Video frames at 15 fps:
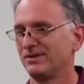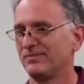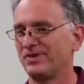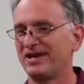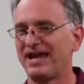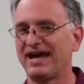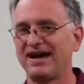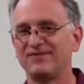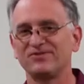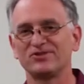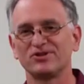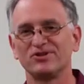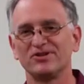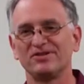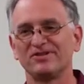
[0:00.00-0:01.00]
But
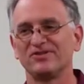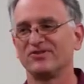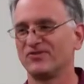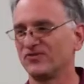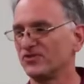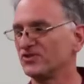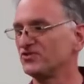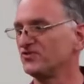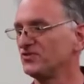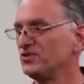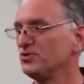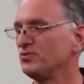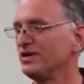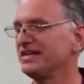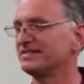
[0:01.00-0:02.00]
after the first
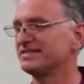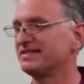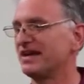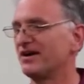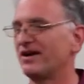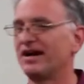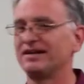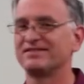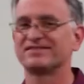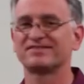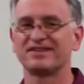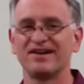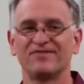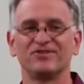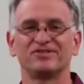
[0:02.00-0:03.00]
few weeks there, I
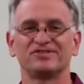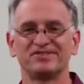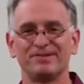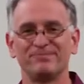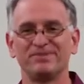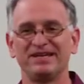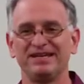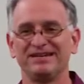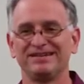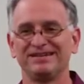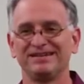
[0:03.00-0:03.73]
discovered something.